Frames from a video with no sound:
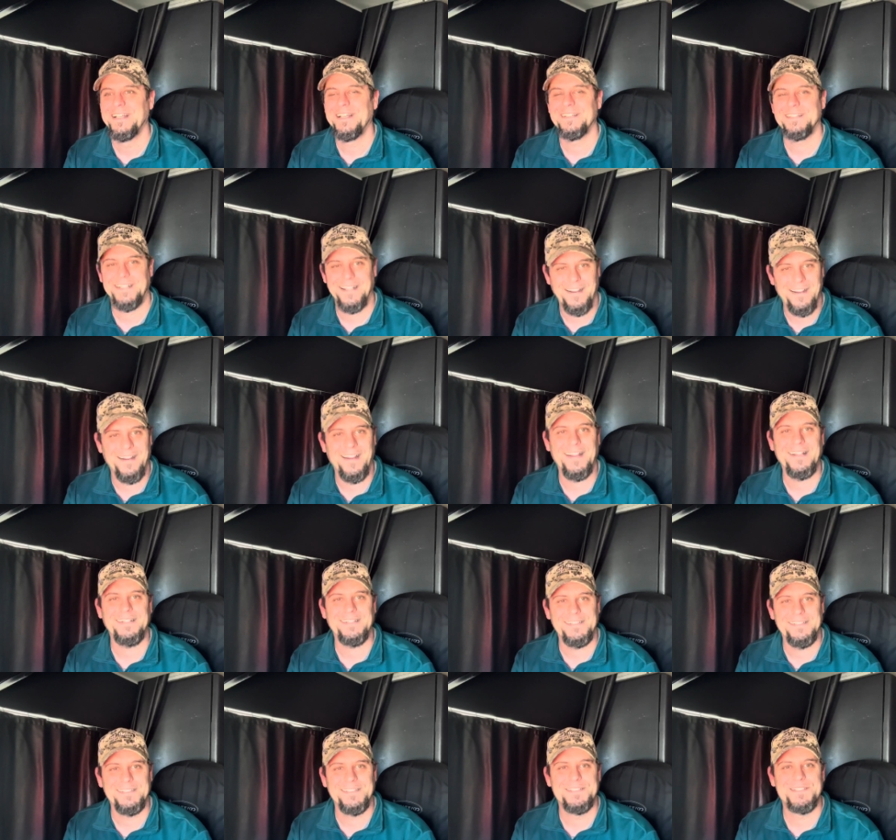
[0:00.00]
Like, all right,
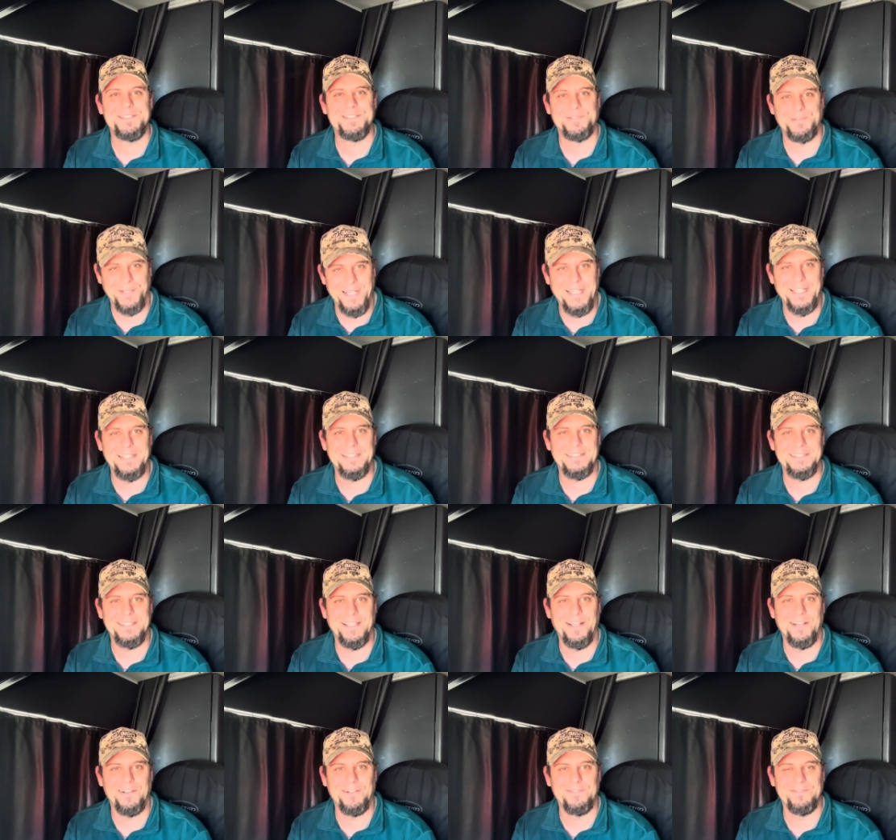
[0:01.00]
sweet.
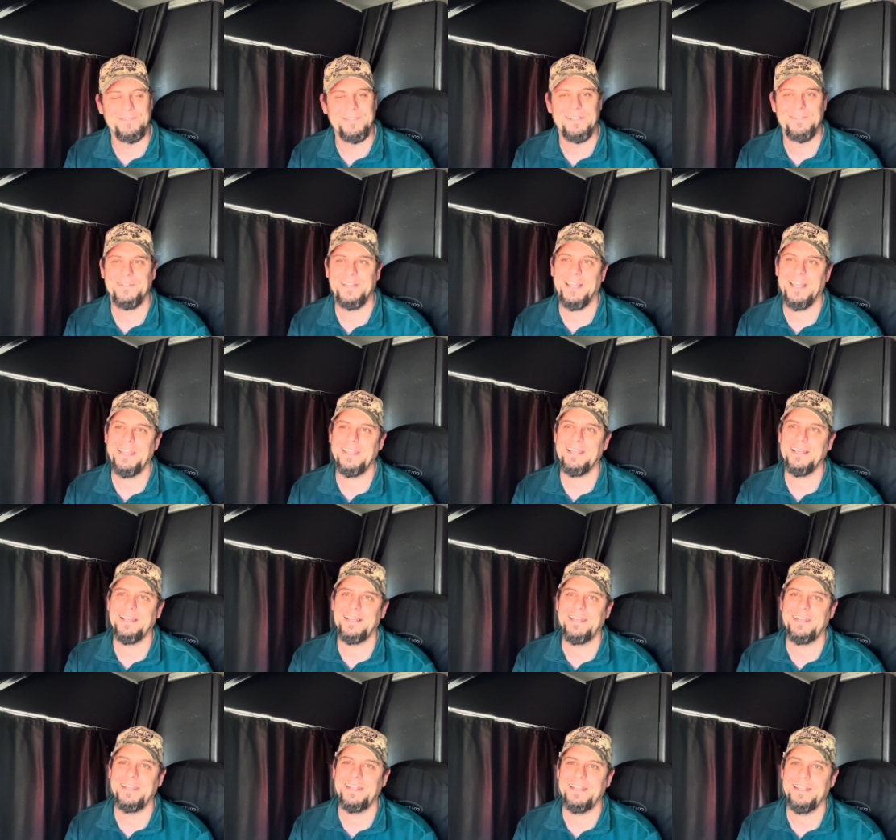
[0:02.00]
So we get
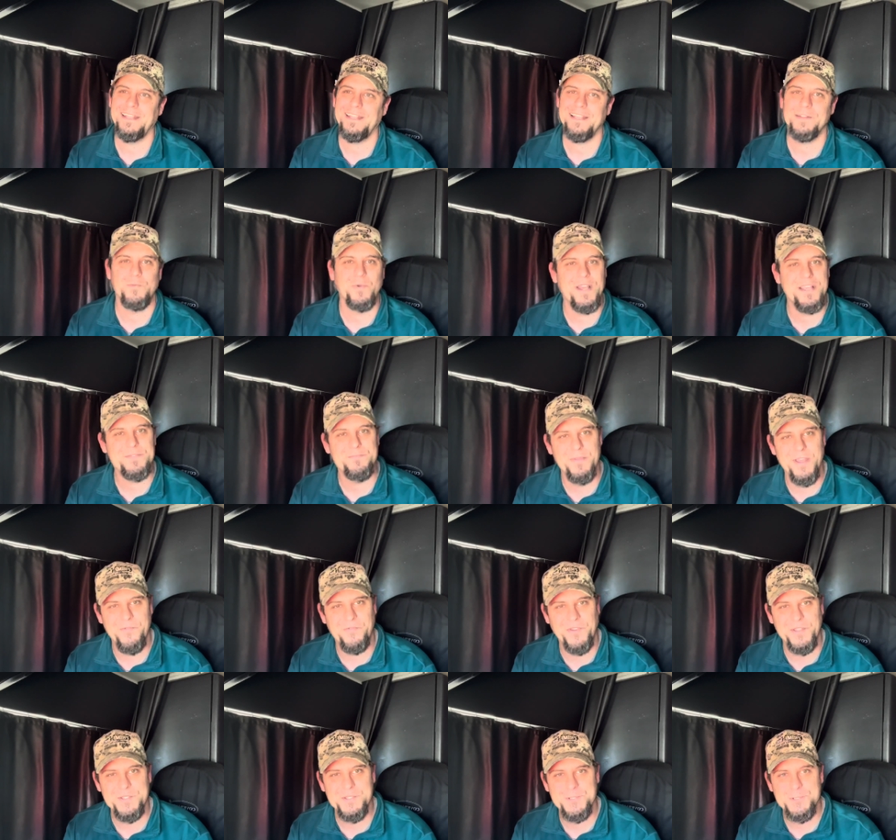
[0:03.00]
done in West
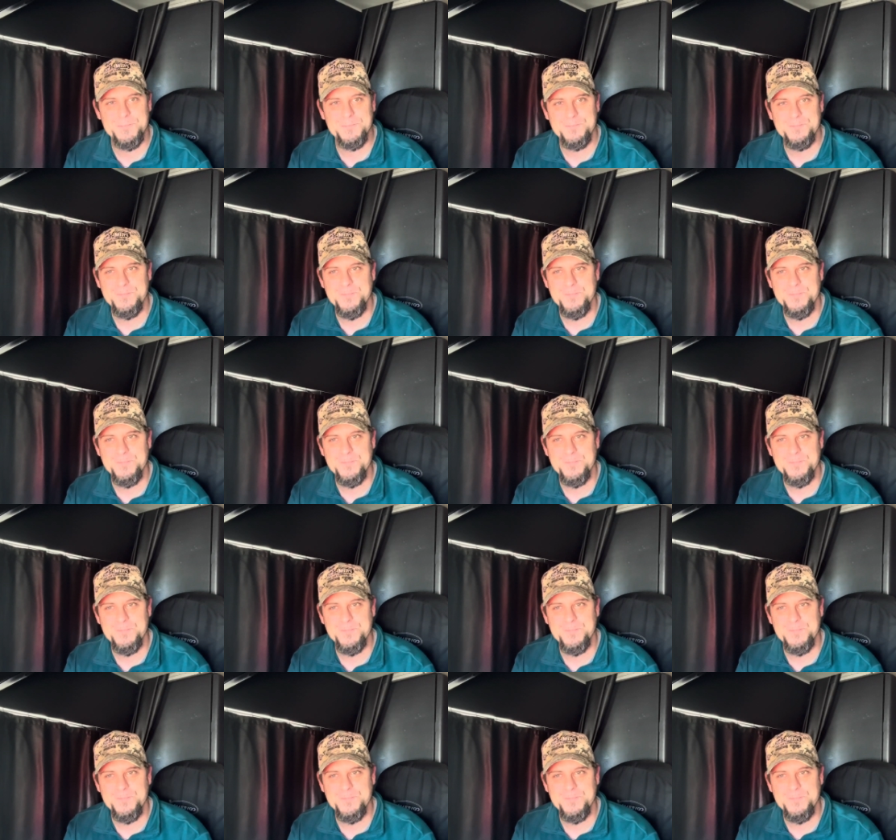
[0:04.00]
Memphis,